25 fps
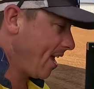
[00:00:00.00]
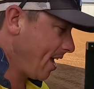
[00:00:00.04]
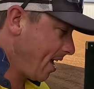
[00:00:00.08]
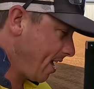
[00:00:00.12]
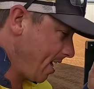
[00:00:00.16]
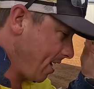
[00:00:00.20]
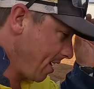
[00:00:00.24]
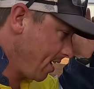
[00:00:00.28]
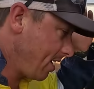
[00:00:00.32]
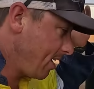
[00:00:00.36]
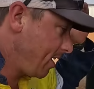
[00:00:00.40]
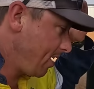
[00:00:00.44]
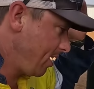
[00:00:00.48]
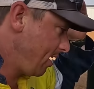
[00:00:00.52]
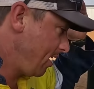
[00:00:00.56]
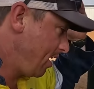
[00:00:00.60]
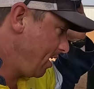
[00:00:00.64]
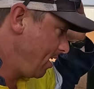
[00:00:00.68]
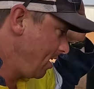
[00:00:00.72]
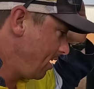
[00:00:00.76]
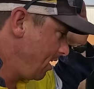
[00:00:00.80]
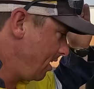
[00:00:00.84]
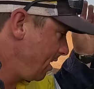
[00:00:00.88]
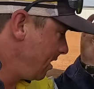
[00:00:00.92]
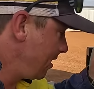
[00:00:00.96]
and
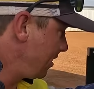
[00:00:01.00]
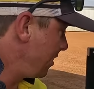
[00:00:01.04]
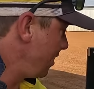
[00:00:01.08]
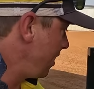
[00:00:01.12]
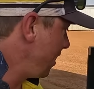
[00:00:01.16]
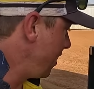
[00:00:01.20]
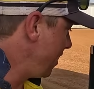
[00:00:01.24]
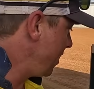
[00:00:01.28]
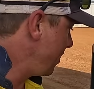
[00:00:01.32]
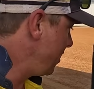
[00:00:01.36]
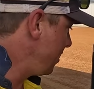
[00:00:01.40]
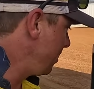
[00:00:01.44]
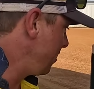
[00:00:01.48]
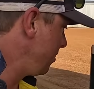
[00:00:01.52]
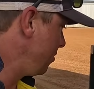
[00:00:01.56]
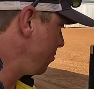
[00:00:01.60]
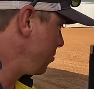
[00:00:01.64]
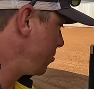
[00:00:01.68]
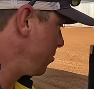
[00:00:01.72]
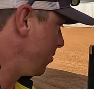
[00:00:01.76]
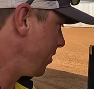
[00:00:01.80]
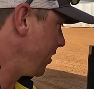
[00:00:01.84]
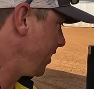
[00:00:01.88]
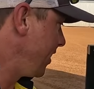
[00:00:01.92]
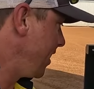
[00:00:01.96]
yeah, you're
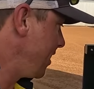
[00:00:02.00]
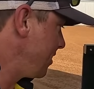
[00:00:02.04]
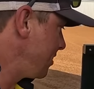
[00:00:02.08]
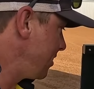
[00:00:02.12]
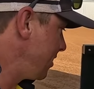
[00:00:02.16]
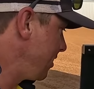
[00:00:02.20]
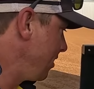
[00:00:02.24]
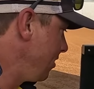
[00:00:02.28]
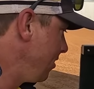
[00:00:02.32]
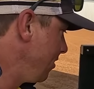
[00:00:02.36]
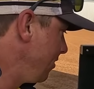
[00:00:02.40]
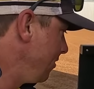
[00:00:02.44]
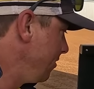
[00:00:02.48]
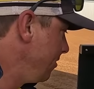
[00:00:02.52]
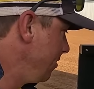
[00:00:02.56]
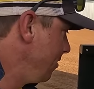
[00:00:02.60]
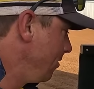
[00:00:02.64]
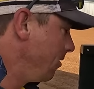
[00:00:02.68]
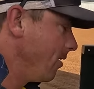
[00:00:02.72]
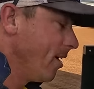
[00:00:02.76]
sort of guessing on